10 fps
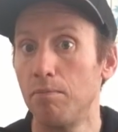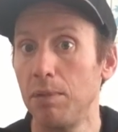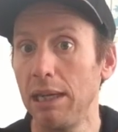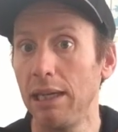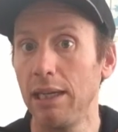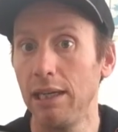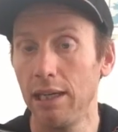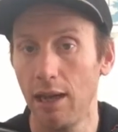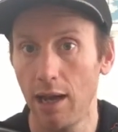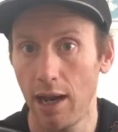B,
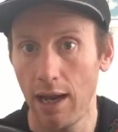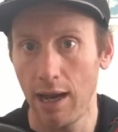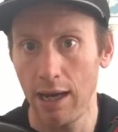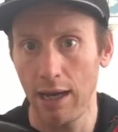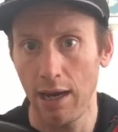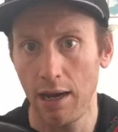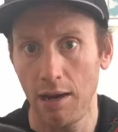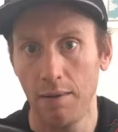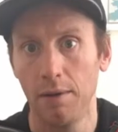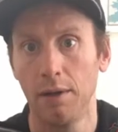
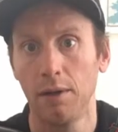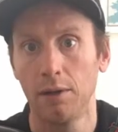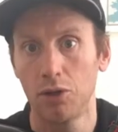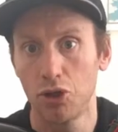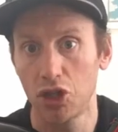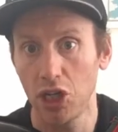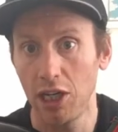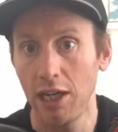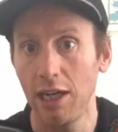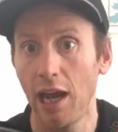A, G,
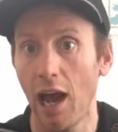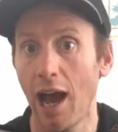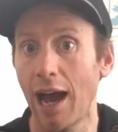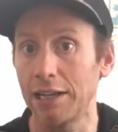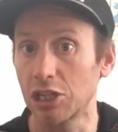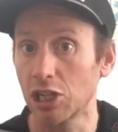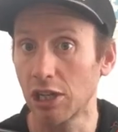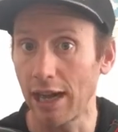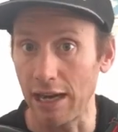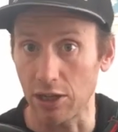and
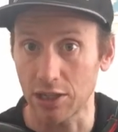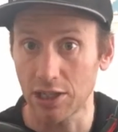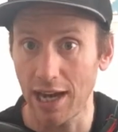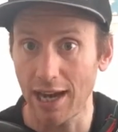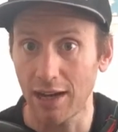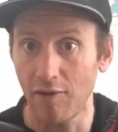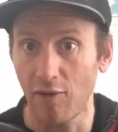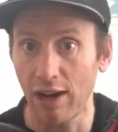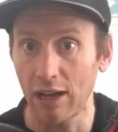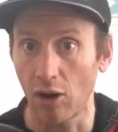get your second
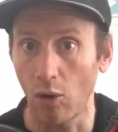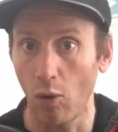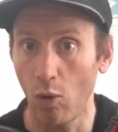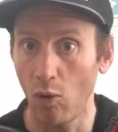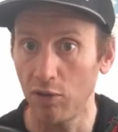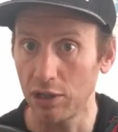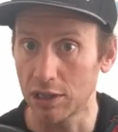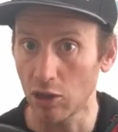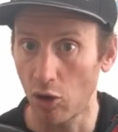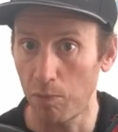finger over the
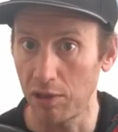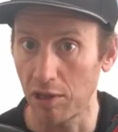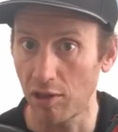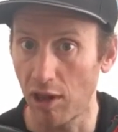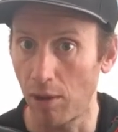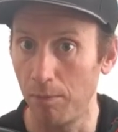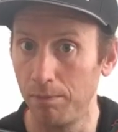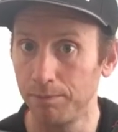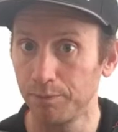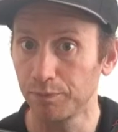top of the
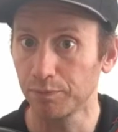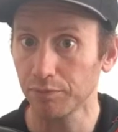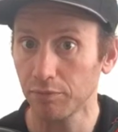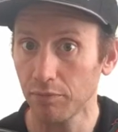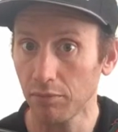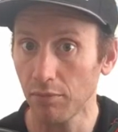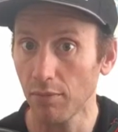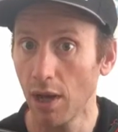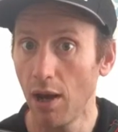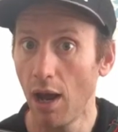thumb
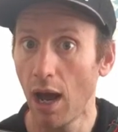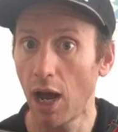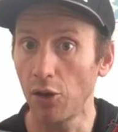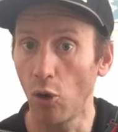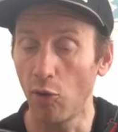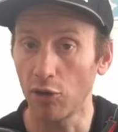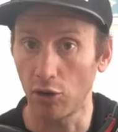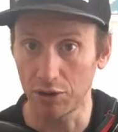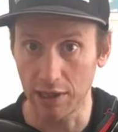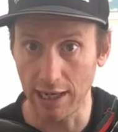and over
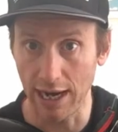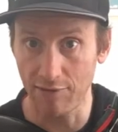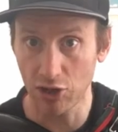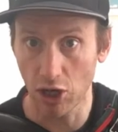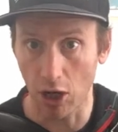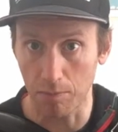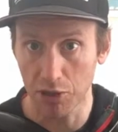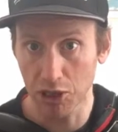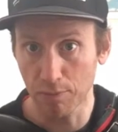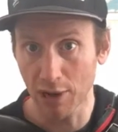onto the F sharp.
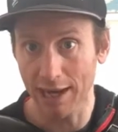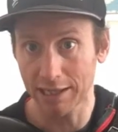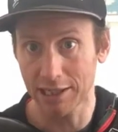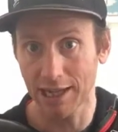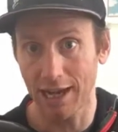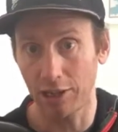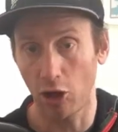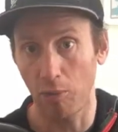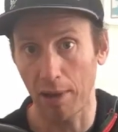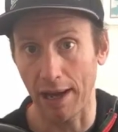Just practice that a
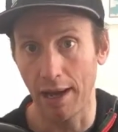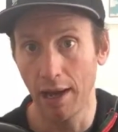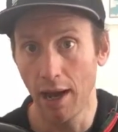little bit.